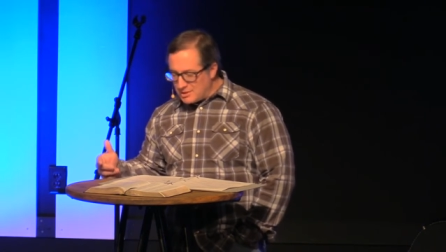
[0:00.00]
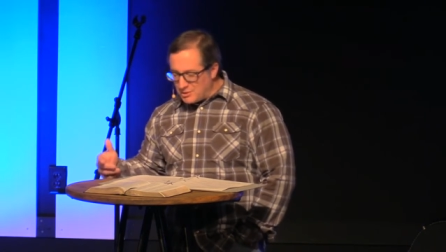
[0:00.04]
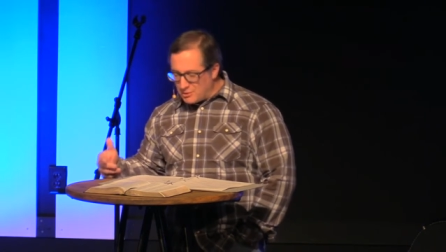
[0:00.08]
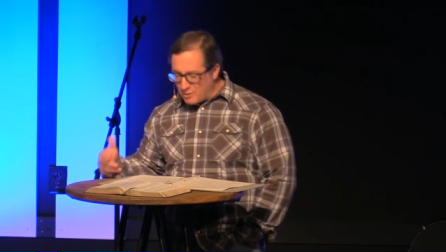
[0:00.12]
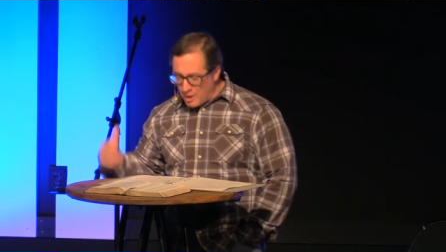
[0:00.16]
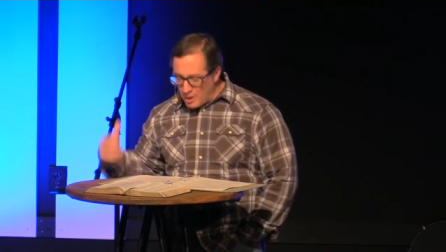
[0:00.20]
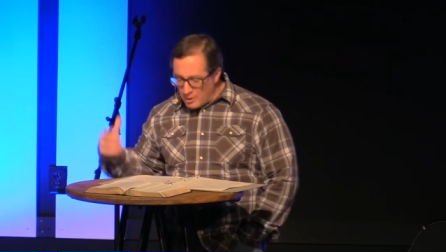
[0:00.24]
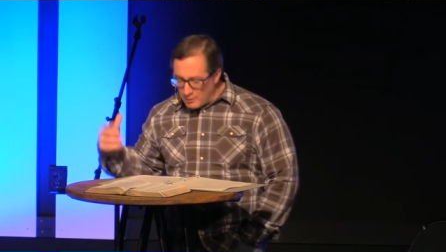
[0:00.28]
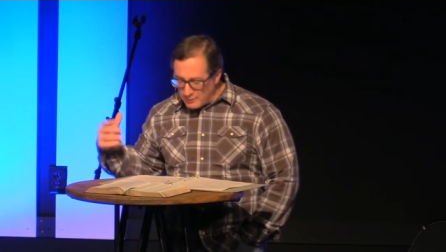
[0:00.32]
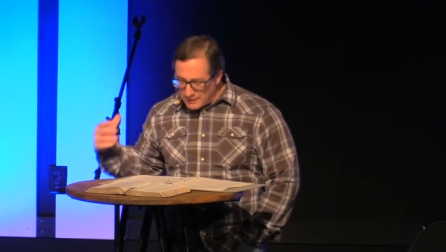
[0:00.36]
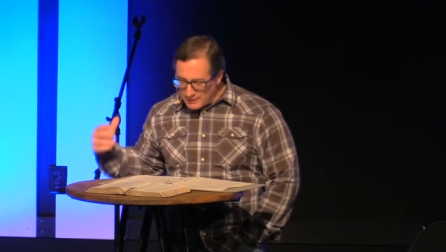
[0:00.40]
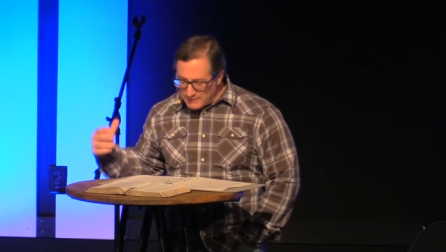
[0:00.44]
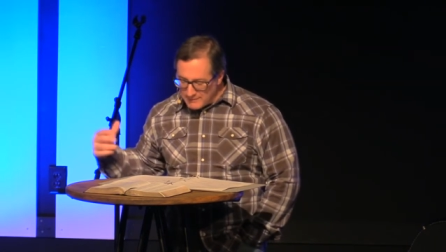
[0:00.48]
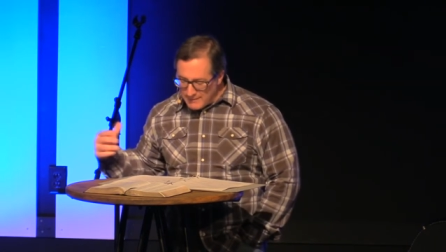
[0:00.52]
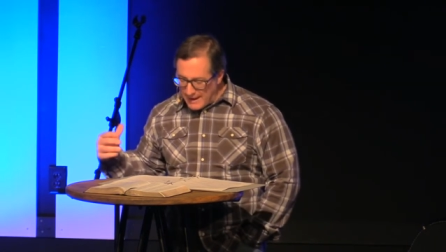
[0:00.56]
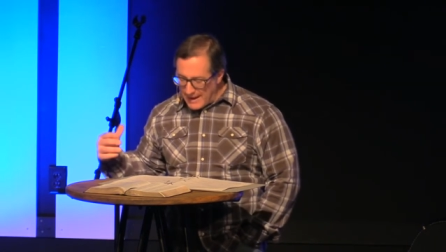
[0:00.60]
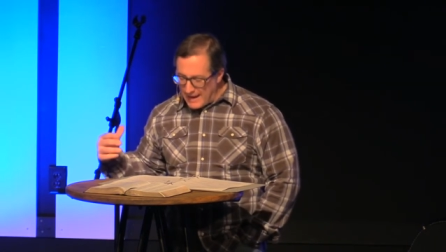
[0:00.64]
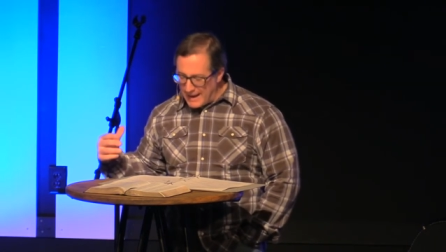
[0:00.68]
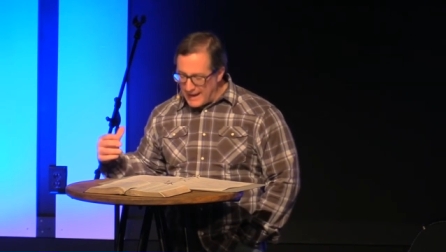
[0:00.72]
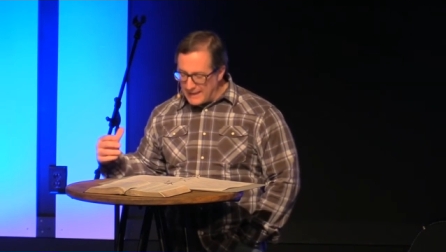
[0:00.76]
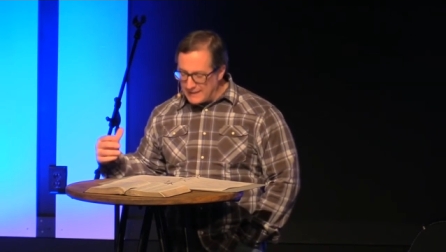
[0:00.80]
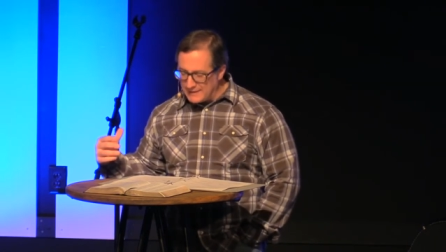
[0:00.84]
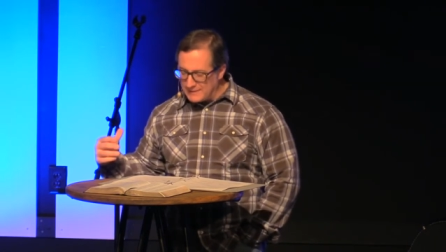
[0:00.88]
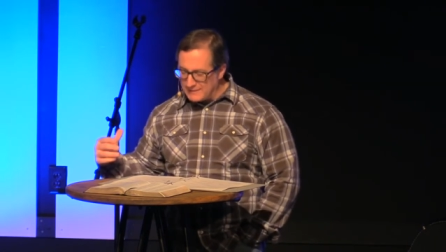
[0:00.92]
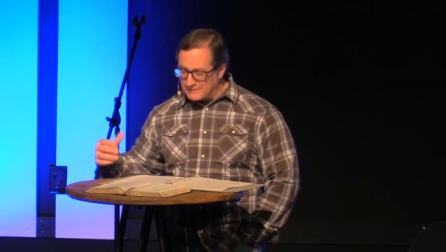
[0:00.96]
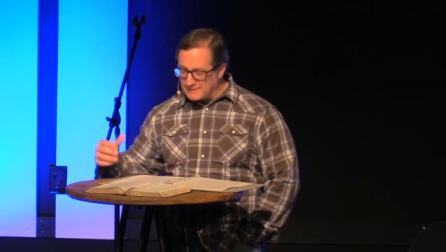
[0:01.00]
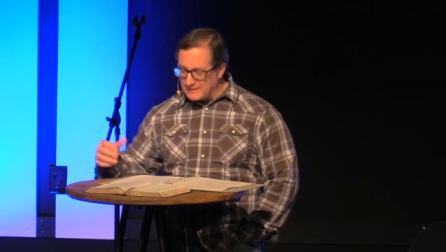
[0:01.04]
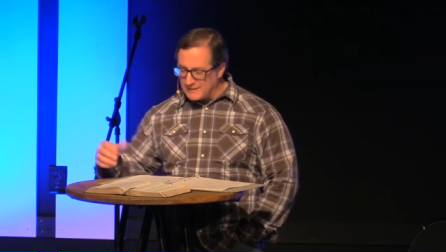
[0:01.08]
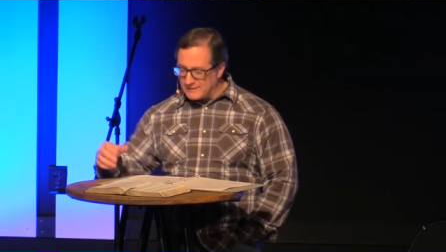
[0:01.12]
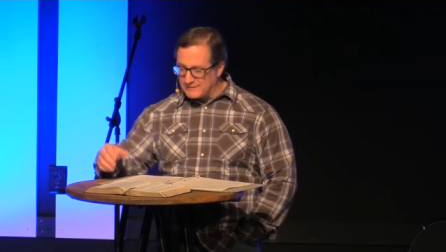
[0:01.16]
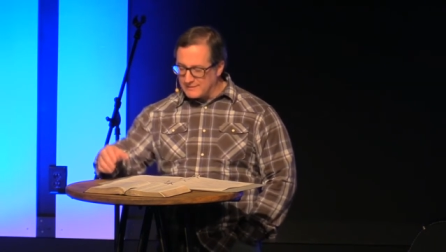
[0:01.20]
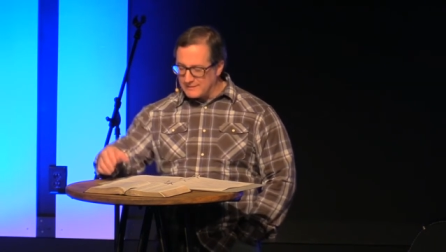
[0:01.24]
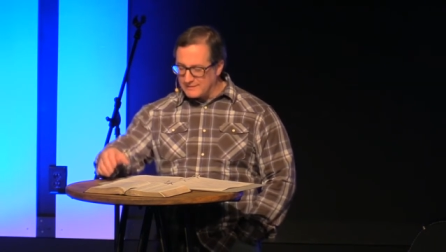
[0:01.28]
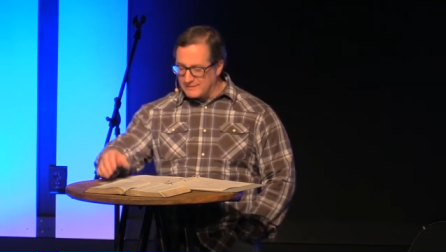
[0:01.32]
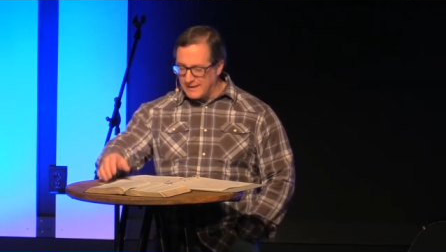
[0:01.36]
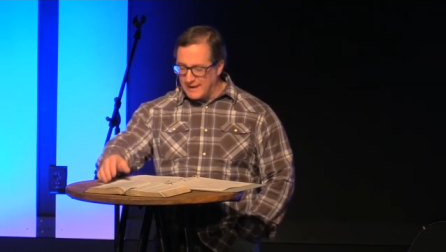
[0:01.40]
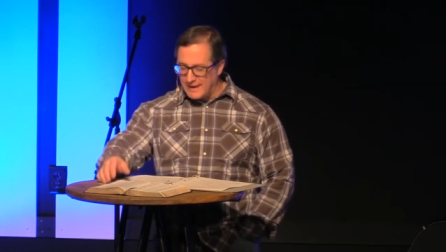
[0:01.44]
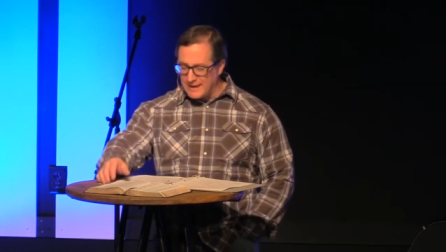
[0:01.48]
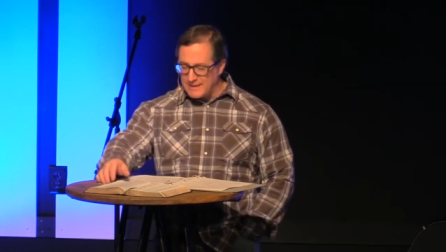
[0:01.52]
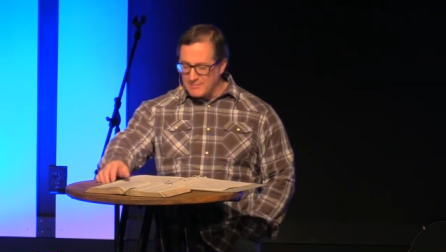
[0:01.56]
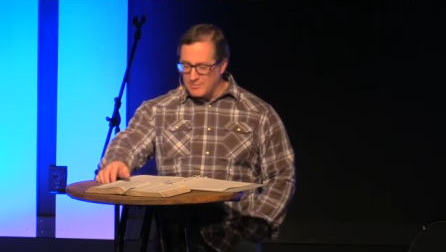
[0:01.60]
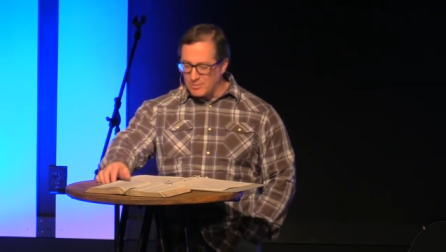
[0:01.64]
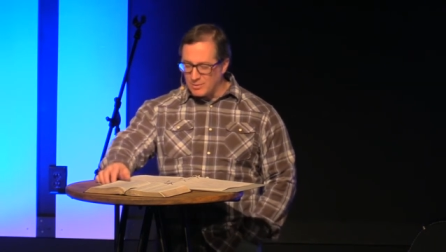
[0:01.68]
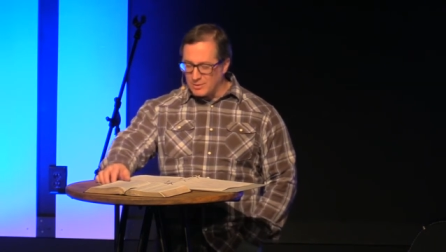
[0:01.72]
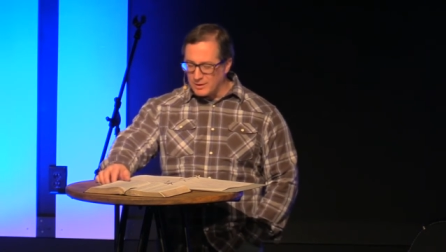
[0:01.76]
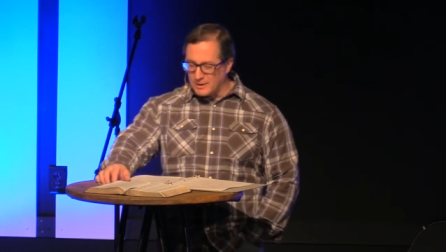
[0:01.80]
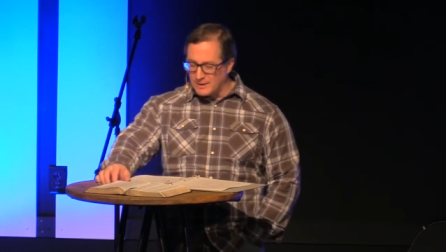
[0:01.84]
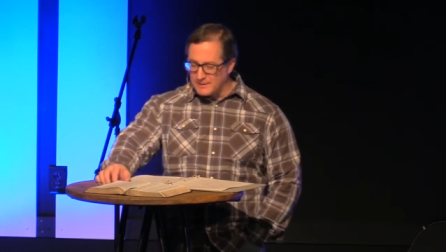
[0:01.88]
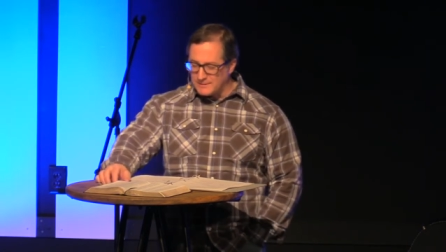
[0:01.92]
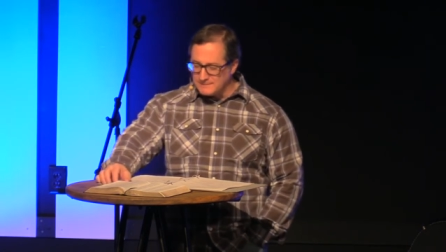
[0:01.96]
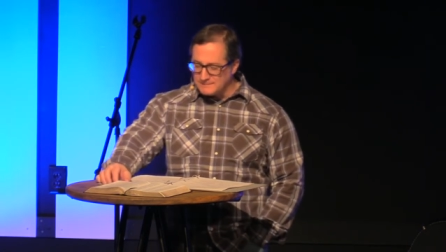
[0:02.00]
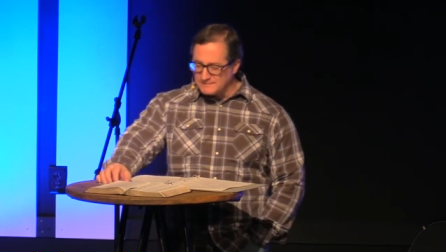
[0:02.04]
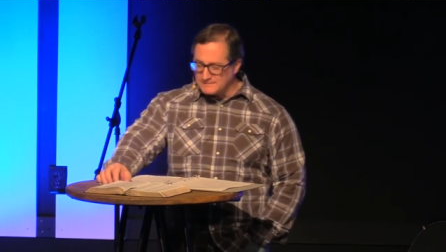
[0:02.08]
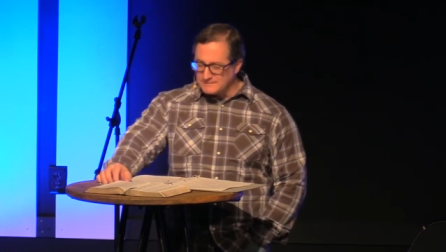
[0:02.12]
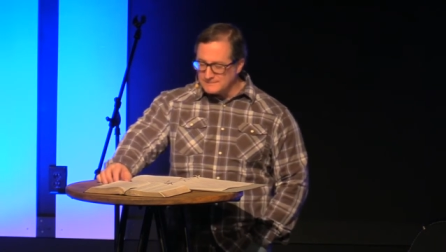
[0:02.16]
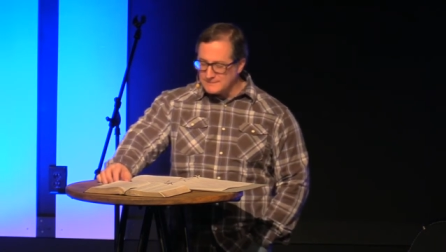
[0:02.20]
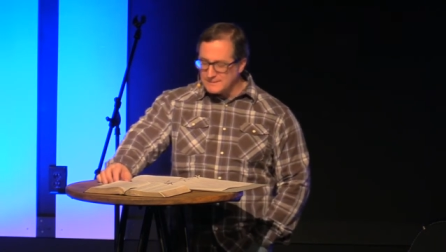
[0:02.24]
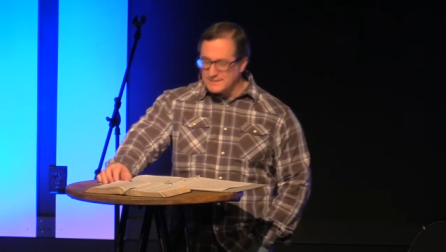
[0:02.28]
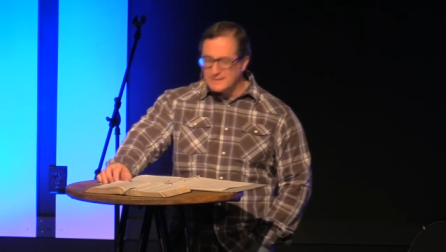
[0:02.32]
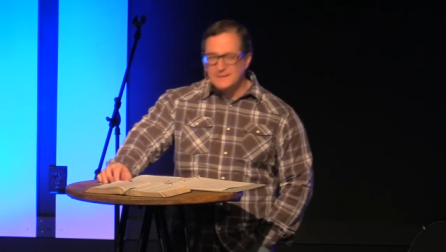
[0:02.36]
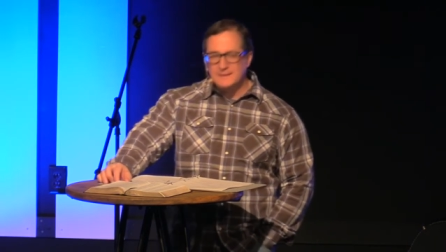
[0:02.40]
groaning behind us at the table and